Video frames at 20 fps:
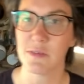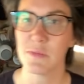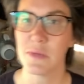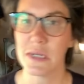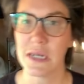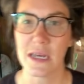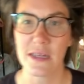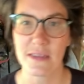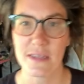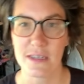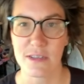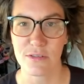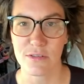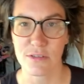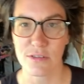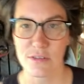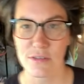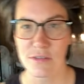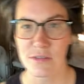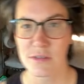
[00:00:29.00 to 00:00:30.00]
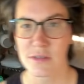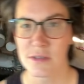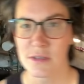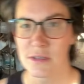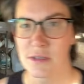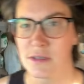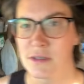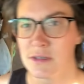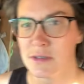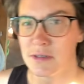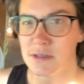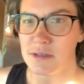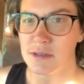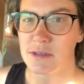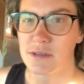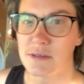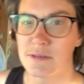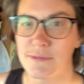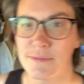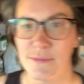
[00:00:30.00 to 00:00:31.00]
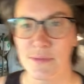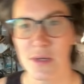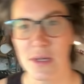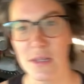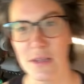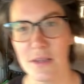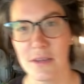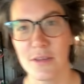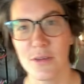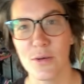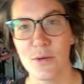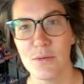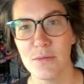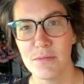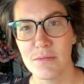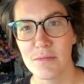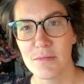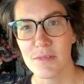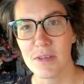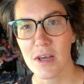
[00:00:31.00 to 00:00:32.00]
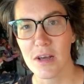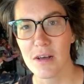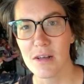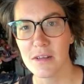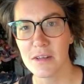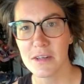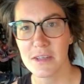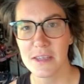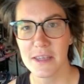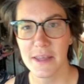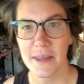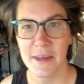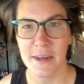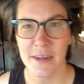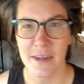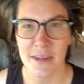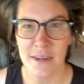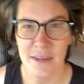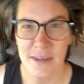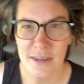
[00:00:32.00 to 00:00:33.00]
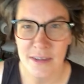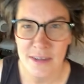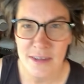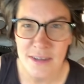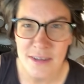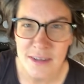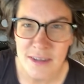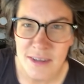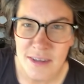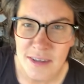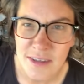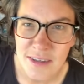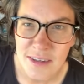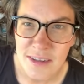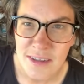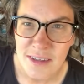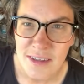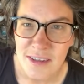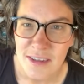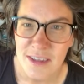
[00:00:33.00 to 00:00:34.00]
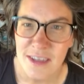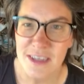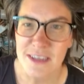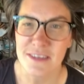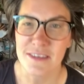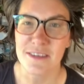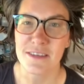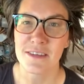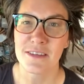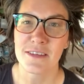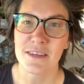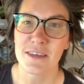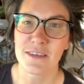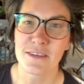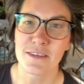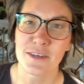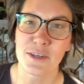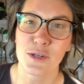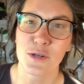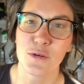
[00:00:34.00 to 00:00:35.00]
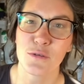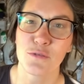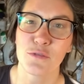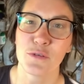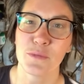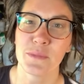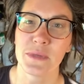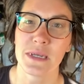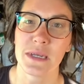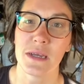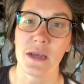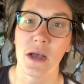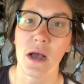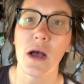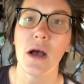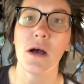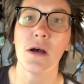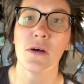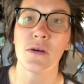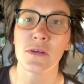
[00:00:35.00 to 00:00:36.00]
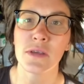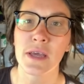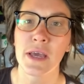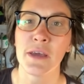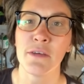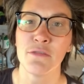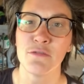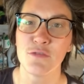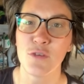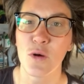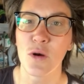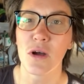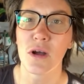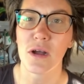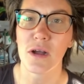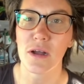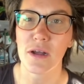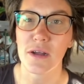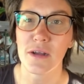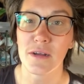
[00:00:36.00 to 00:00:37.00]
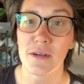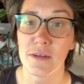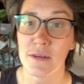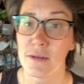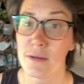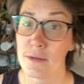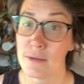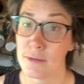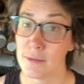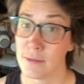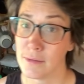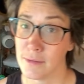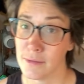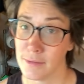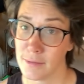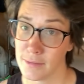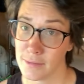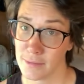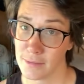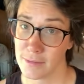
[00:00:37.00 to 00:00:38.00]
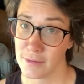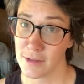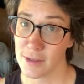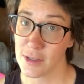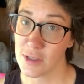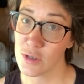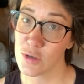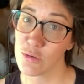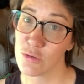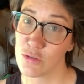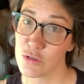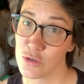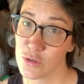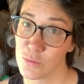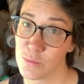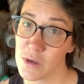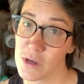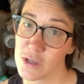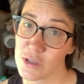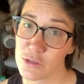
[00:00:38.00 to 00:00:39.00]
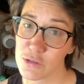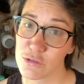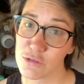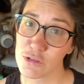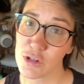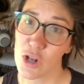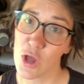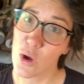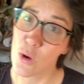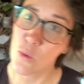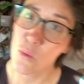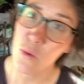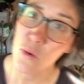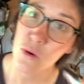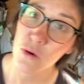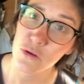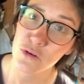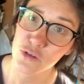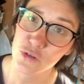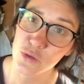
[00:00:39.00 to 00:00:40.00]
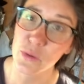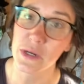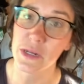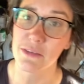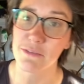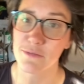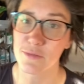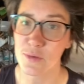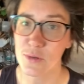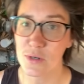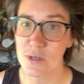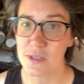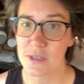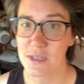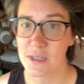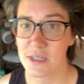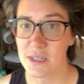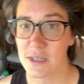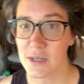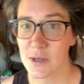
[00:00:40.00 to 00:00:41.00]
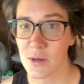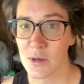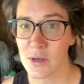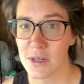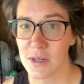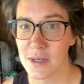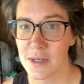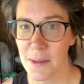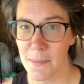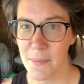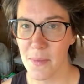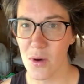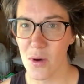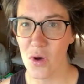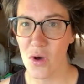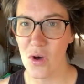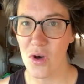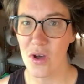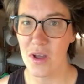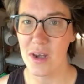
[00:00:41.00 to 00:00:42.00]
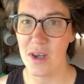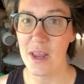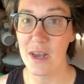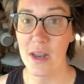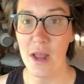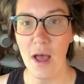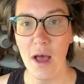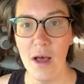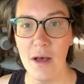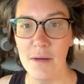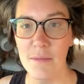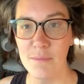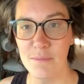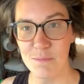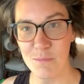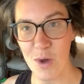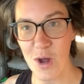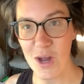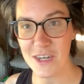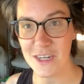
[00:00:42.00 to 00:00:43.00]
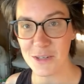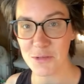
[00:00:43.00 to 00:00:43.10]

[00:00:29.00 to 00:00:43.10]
one, I think it's just, well, no, y'all are there. It still says 0 for me. Oh, okay, for YouTube, you're slow. 24, there you go. Good morning. Morning,